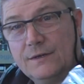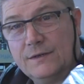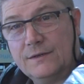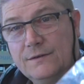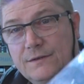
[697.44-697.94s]

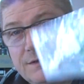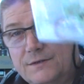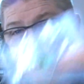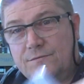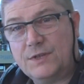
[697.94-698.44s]
and it
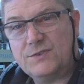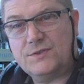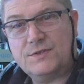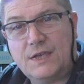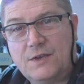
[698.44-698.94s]
does
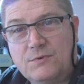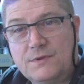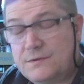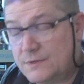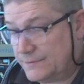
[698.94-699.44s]
the
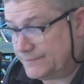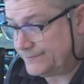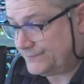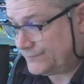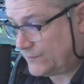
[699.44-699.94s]
sequence.
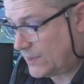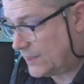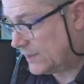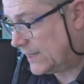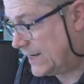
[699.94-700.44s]

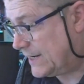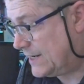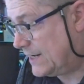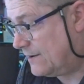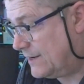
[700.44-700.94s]
Little
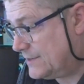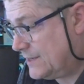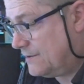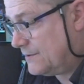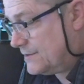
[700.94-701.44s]
LED light
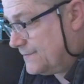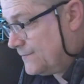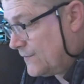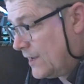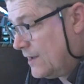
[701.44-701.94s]
sequence.
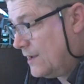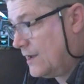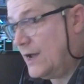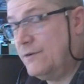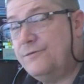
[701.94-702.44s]

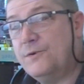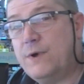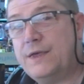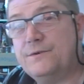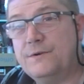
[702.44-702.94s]
And for
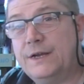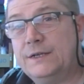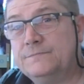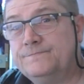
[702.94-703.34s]
weathering,